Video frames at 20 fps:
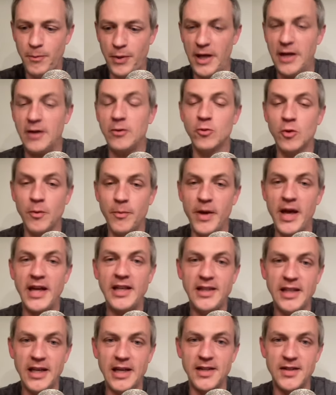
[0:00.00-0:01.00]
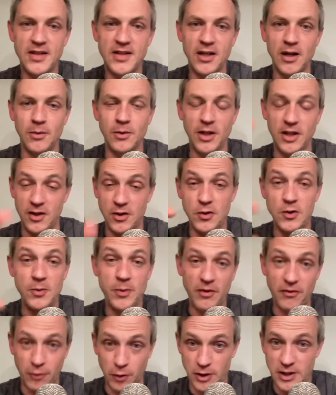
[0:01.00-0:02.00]
Pitt will make the N C double A, this was
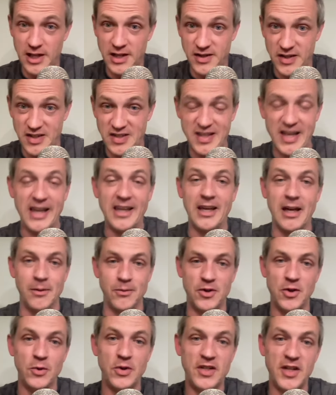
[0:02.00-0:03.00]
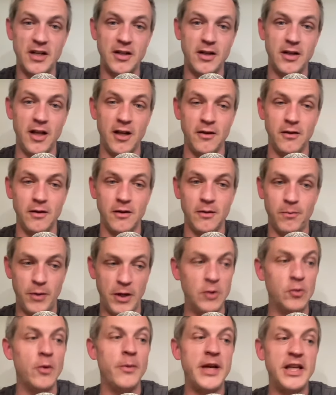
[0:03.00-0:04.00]
before the N C State game. So we said it,
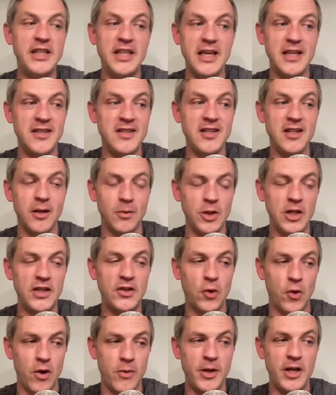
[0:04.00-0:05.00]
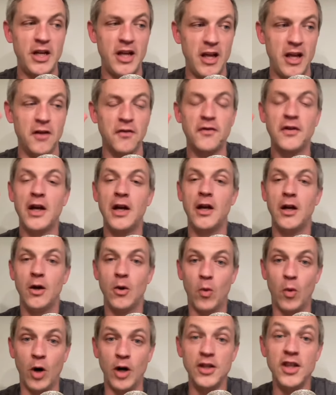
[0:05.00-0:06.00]
Pitt will make the N C double A tournament if,
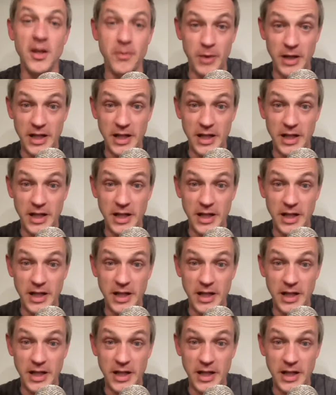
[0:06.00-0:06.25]
one, they